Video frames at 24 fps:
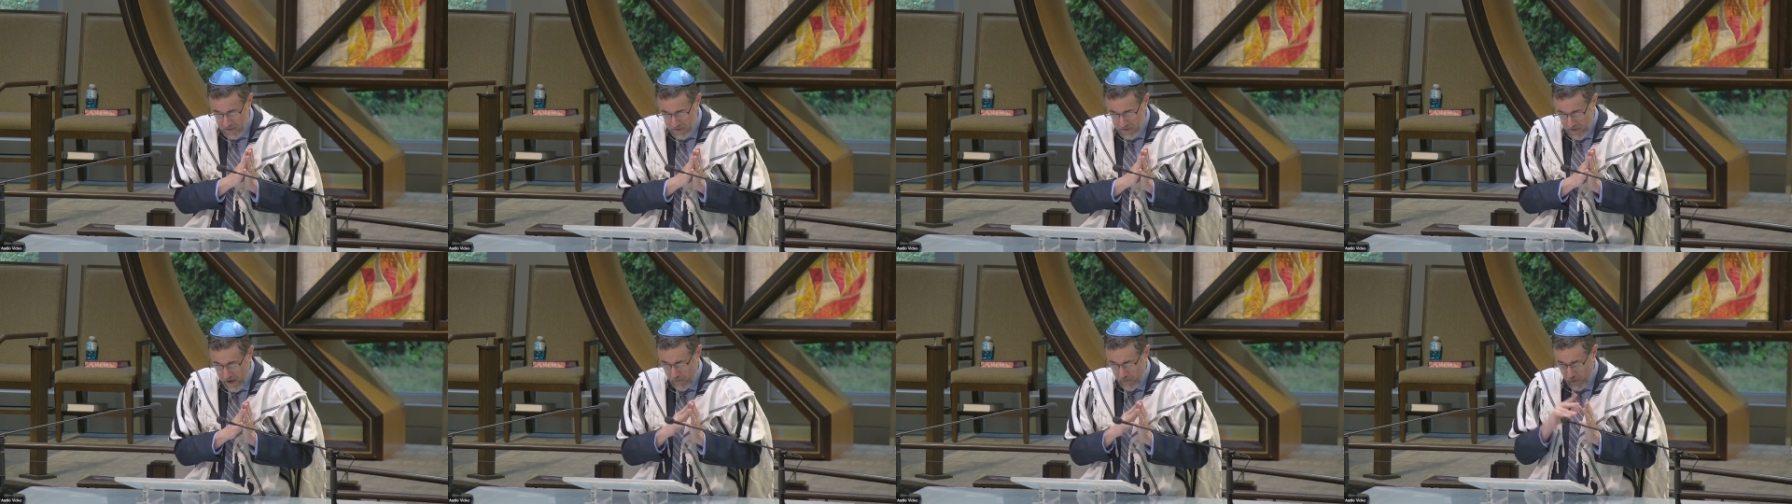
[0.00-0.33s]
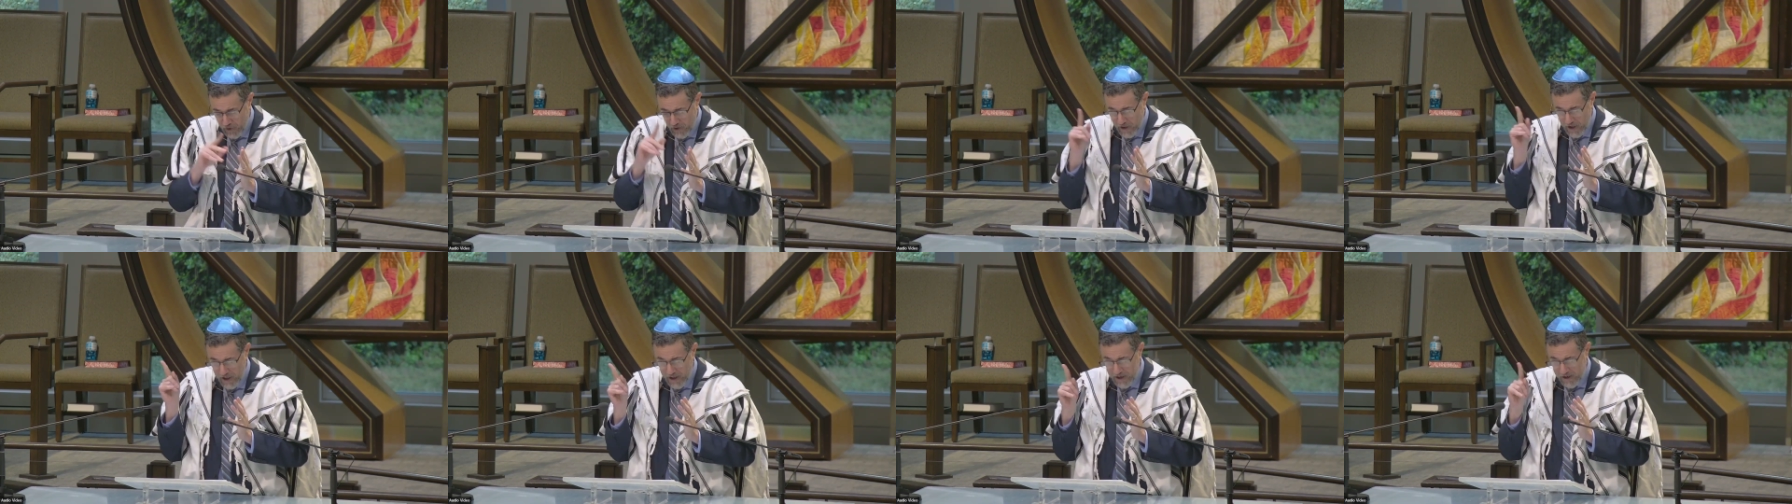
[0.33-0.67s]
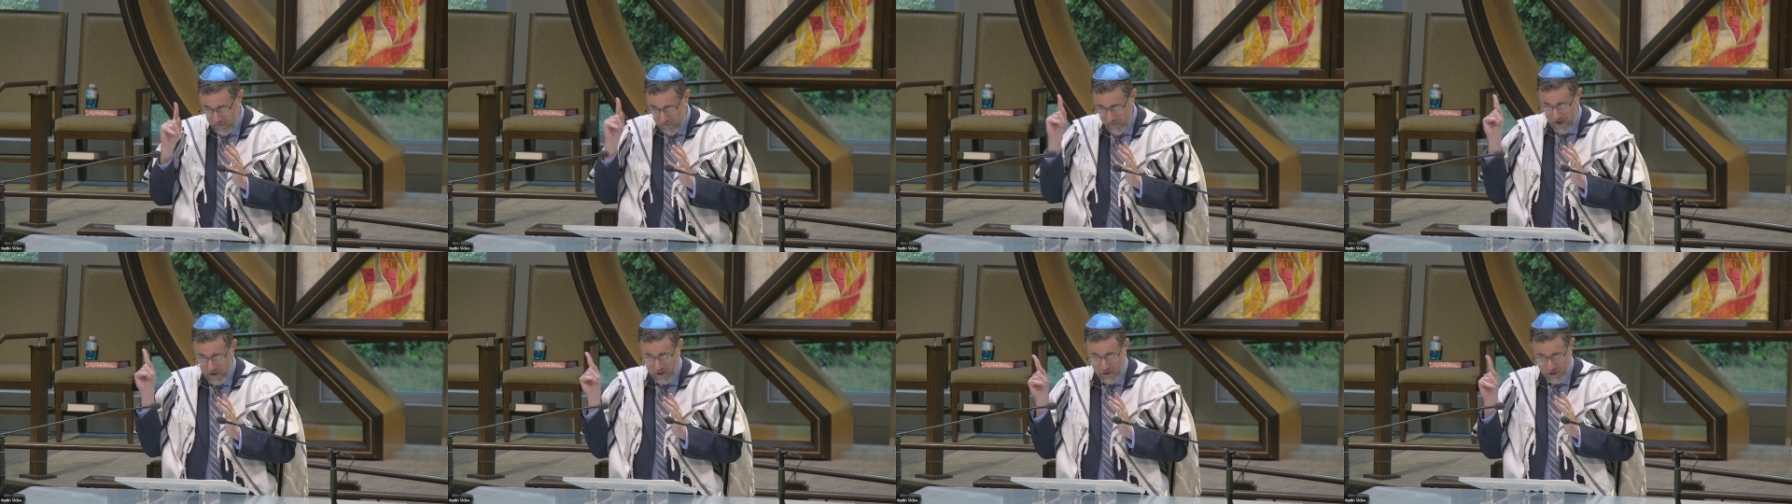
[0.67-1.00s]
that will hit
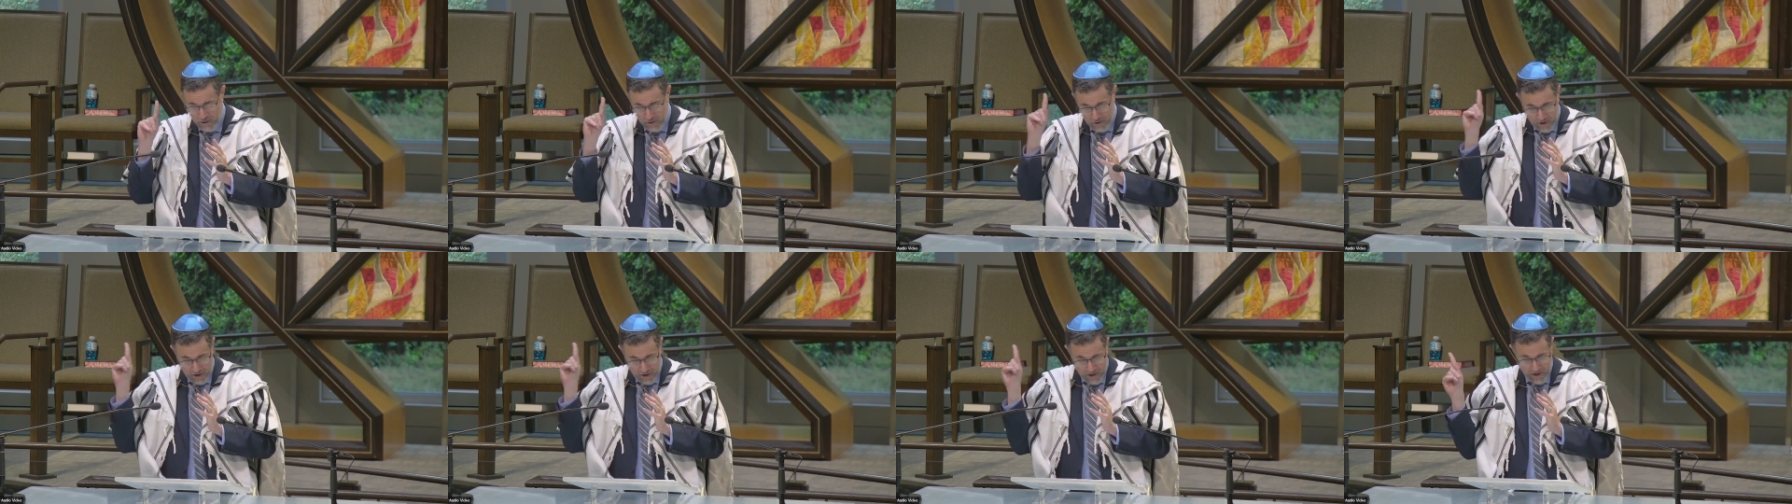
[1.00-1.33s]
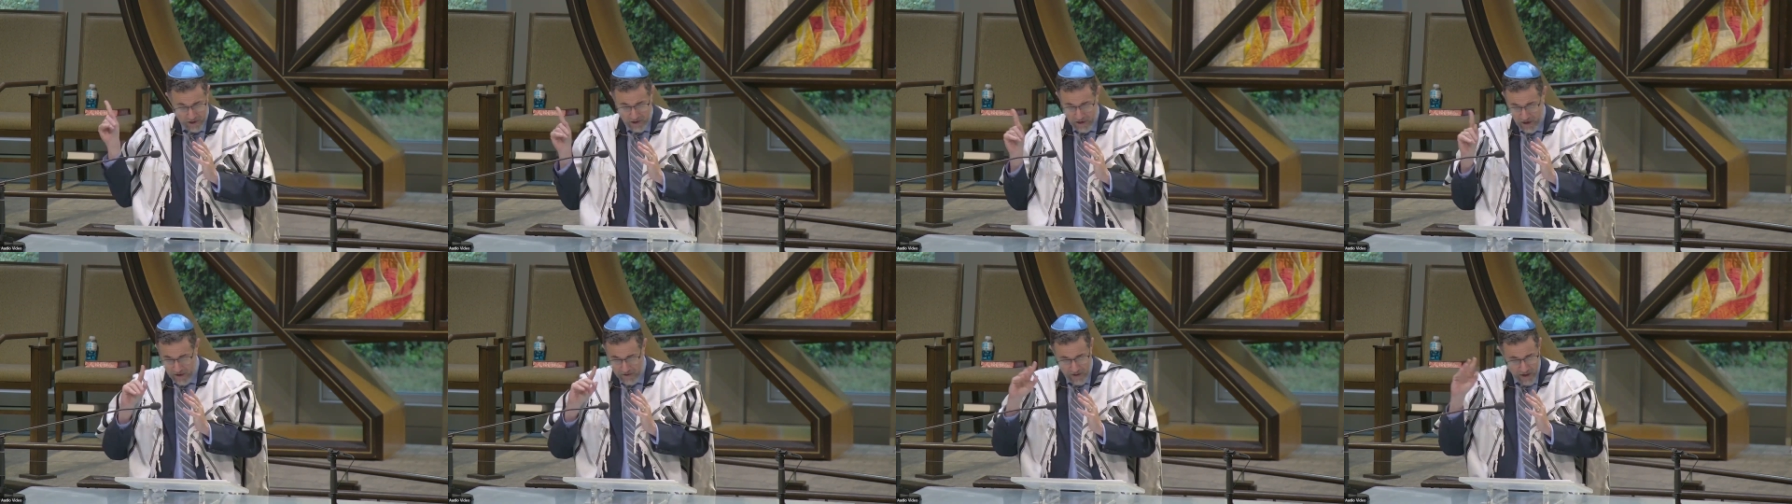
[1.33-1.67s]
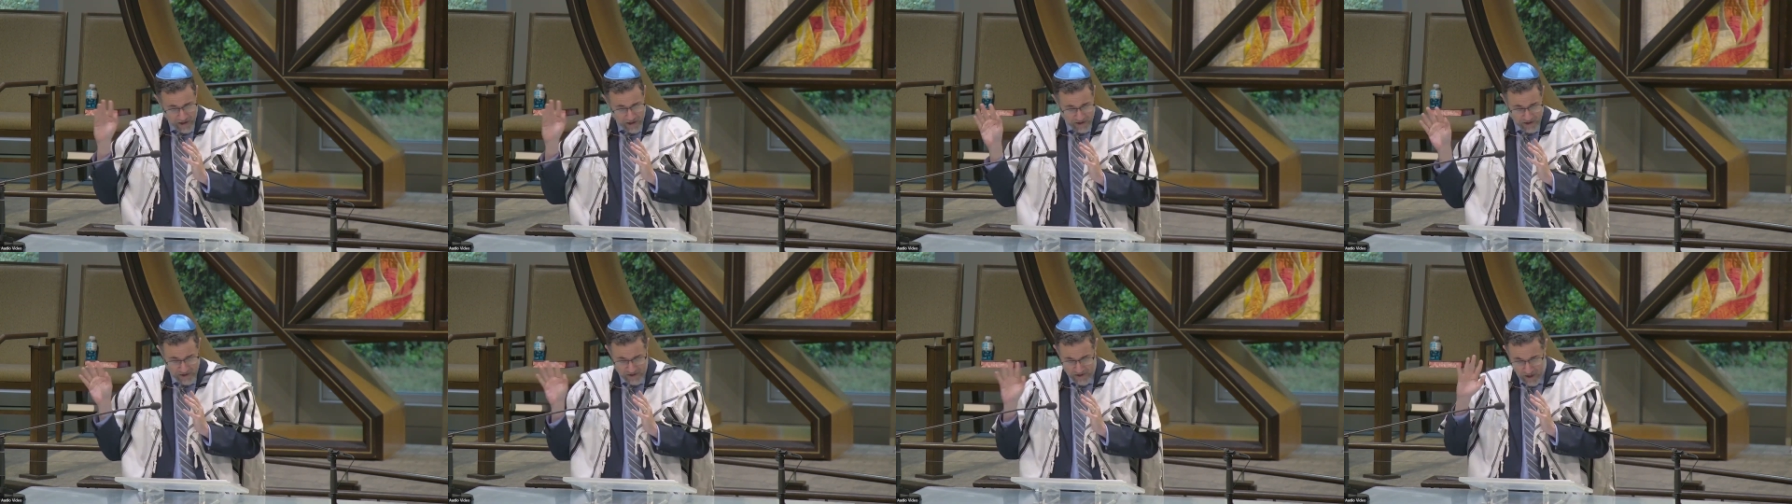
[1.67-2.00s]
eventually, and
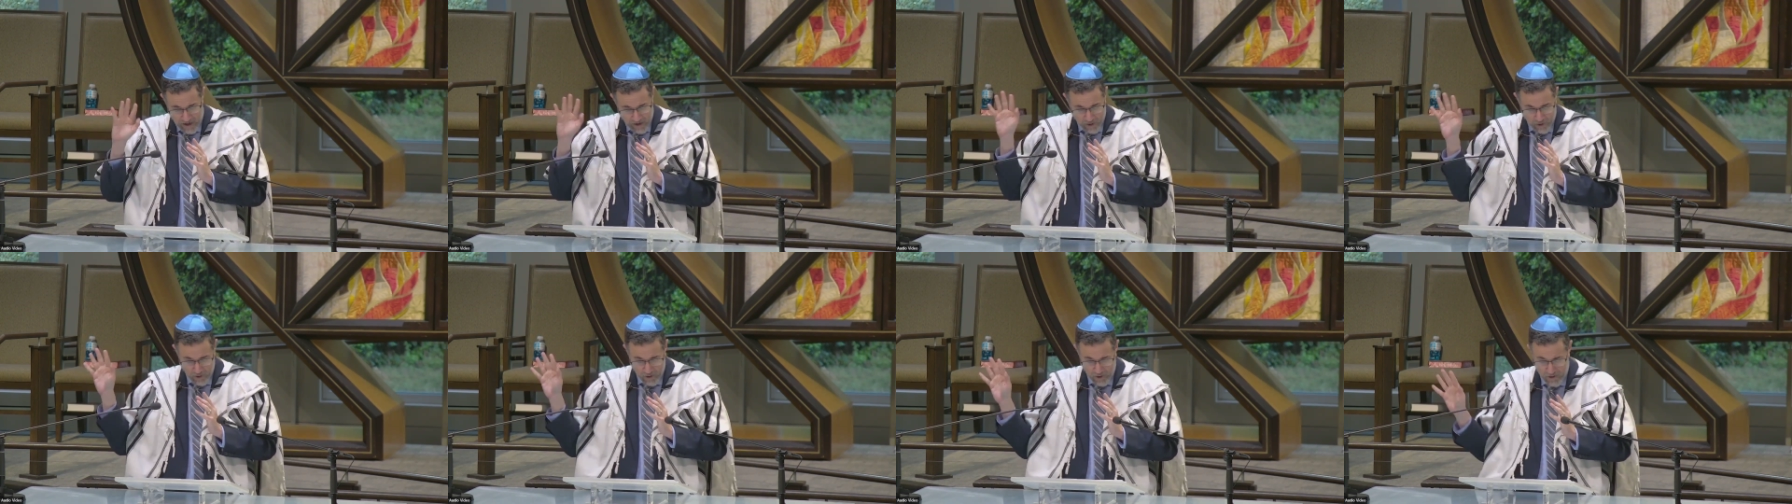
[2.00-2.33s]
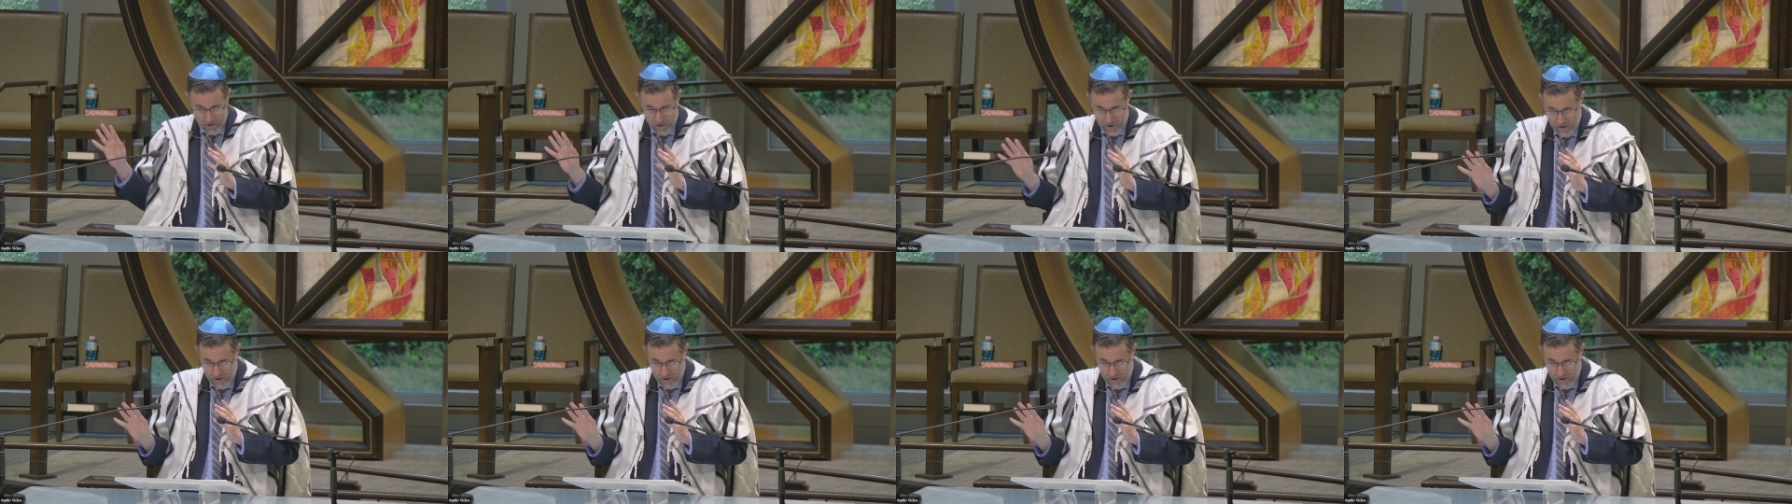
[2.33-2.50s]
then it's not good.